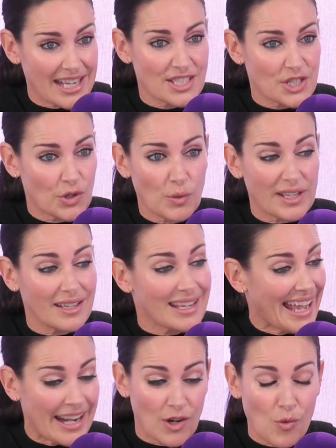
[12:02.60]
tour. We
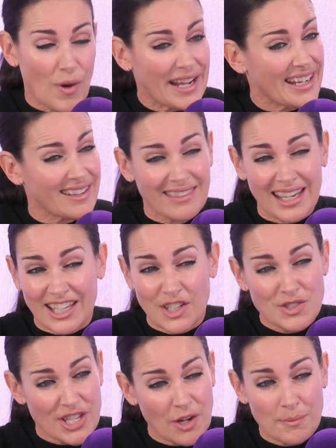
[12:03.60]
cannot wait. And thank
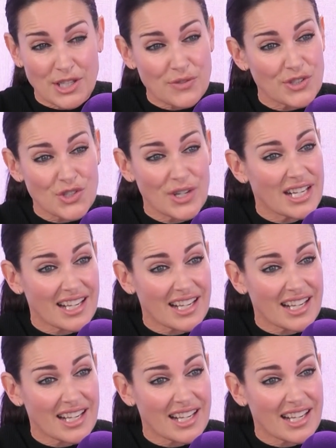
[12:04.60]
you so much for joining